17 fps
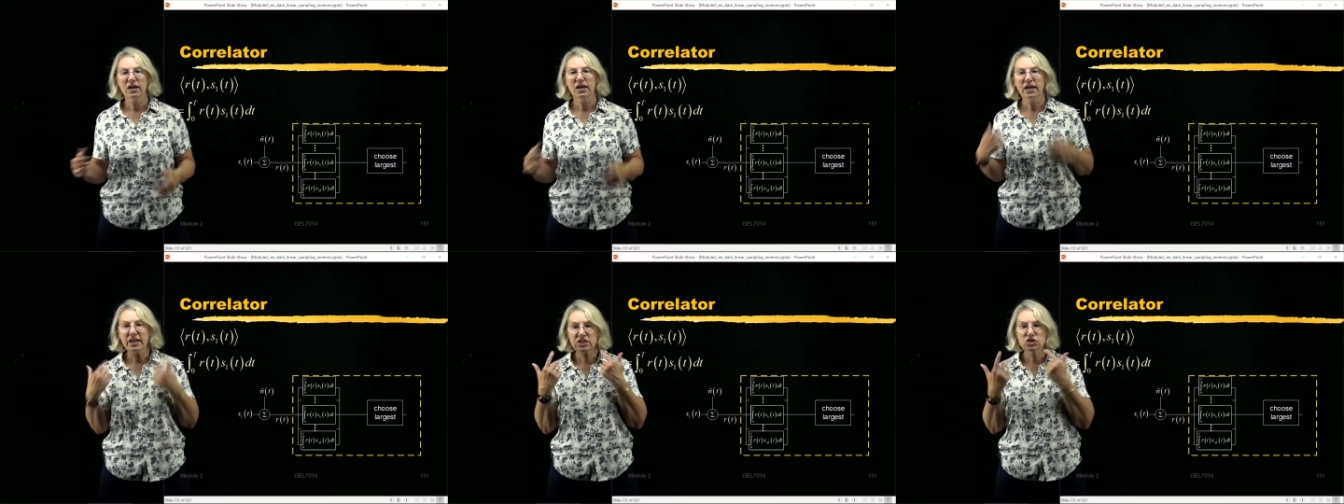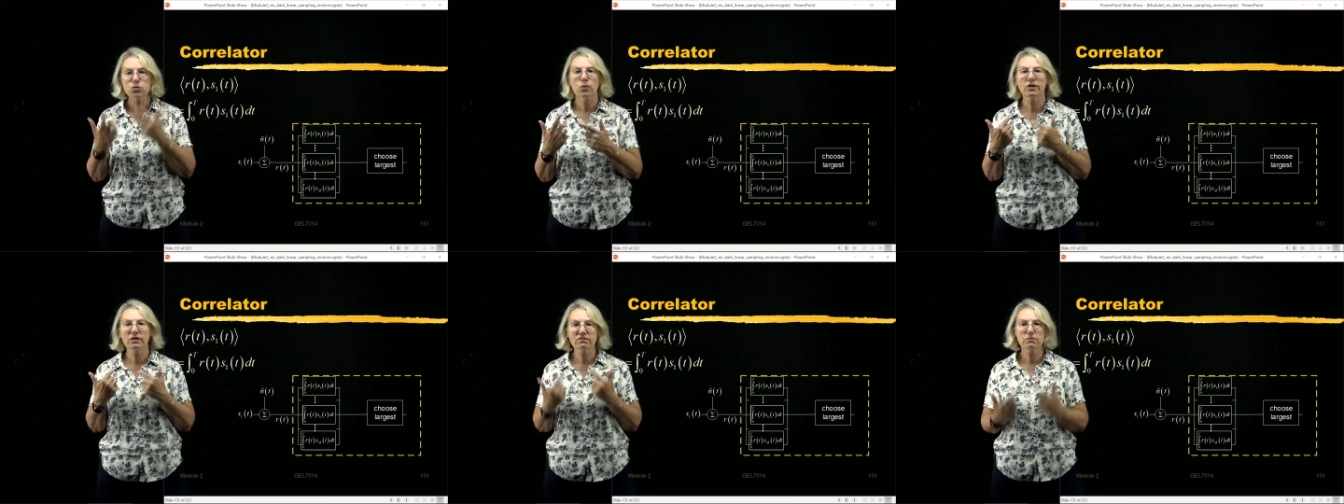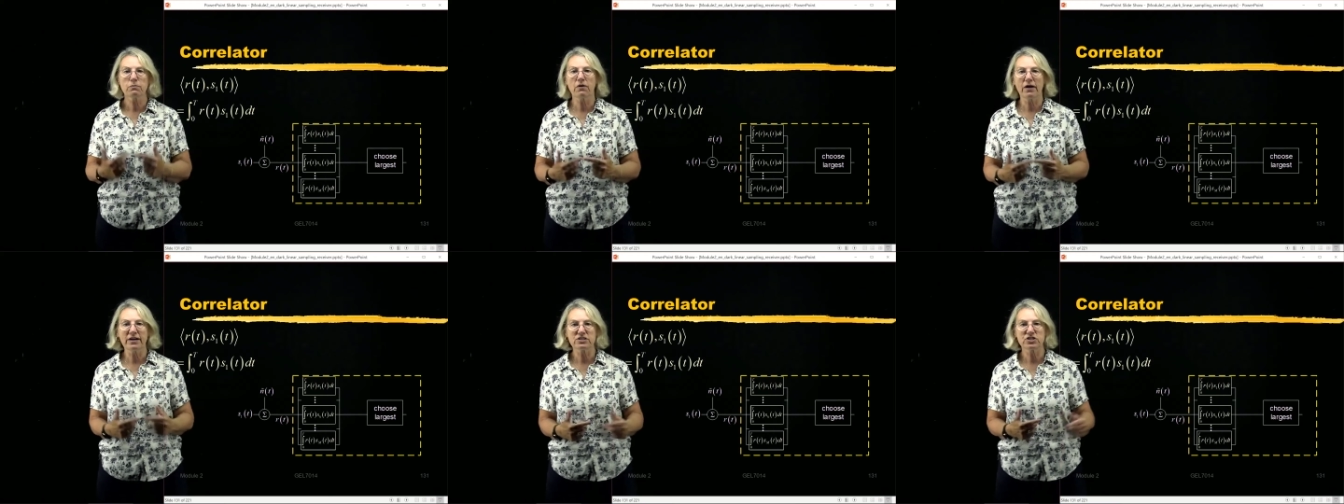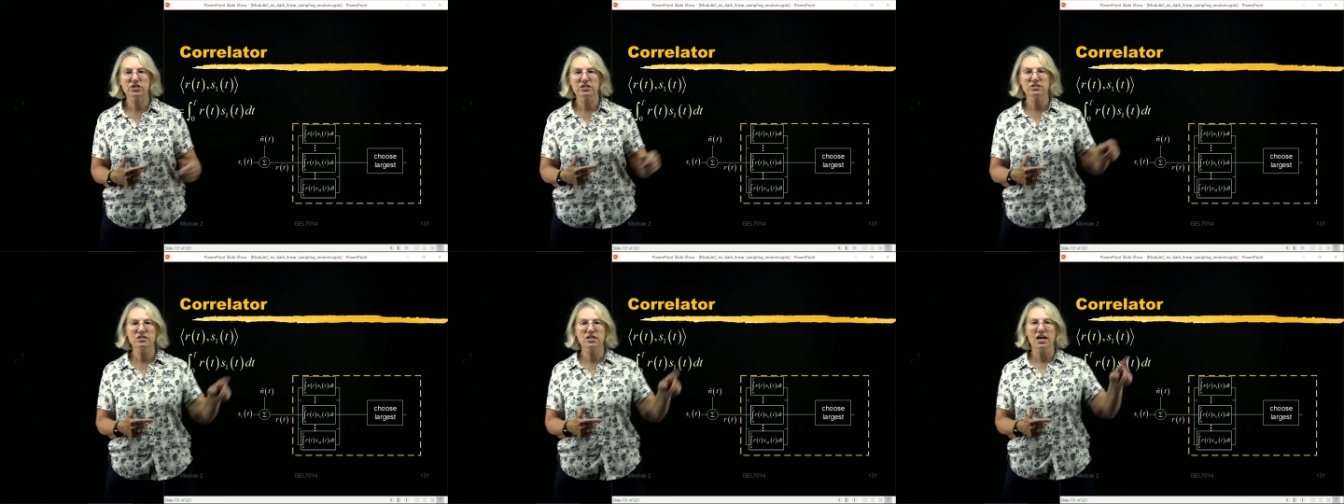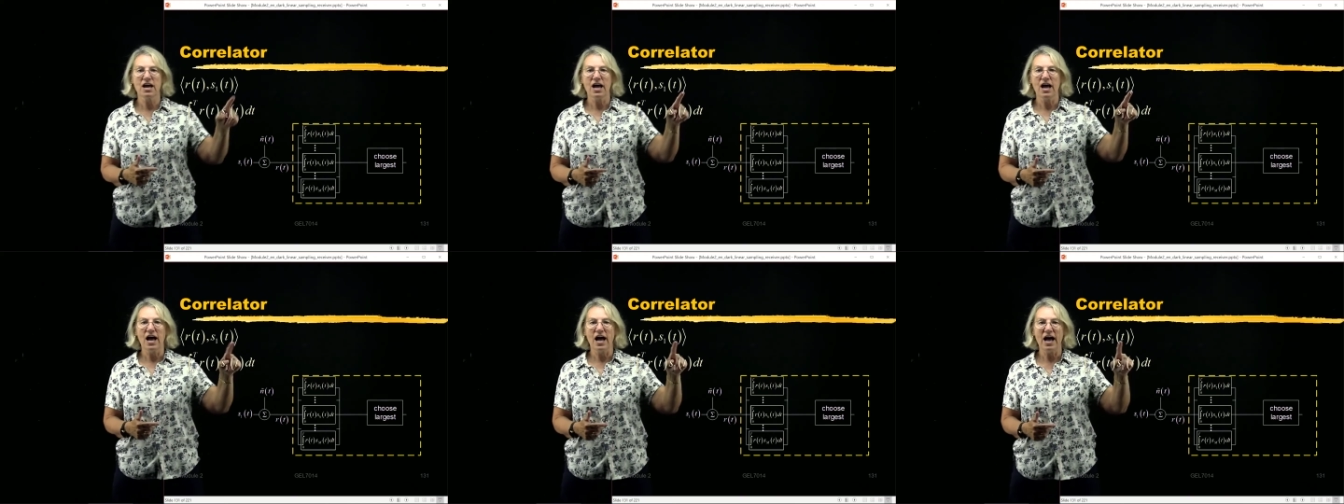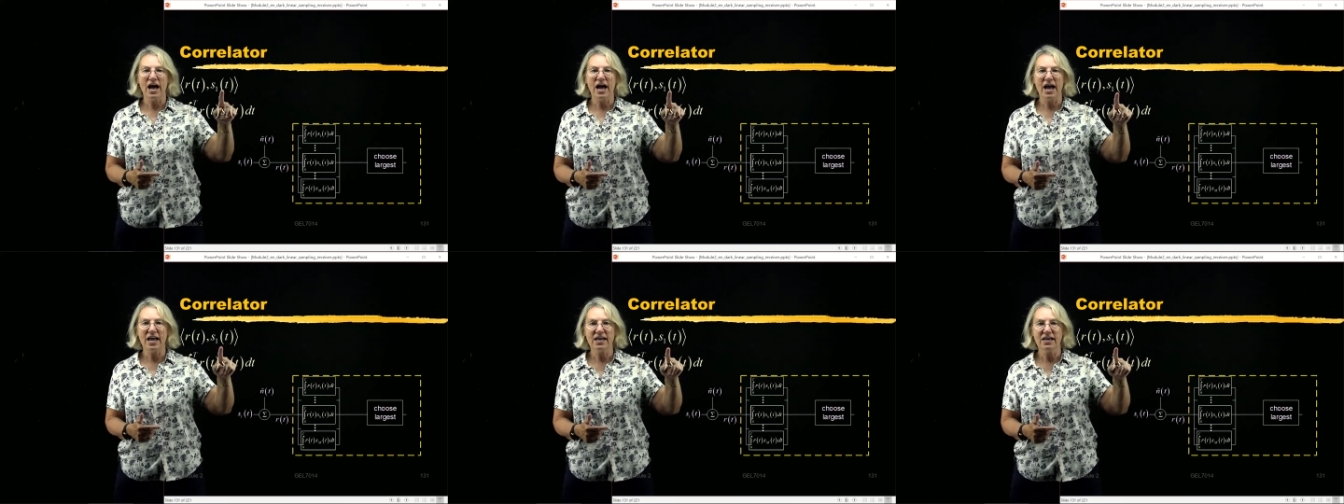Each one of the branches,
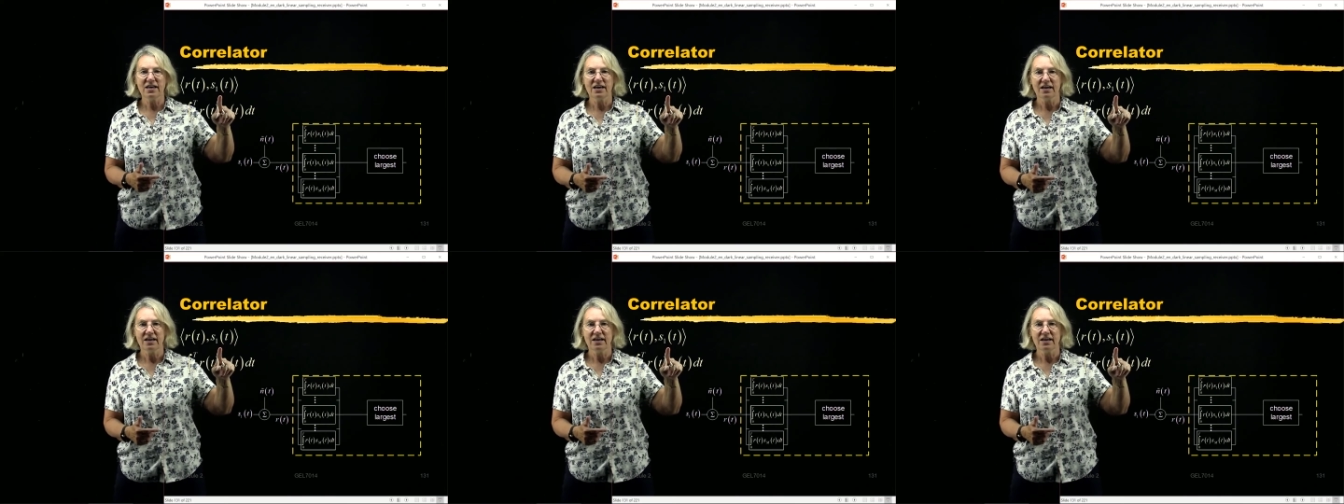I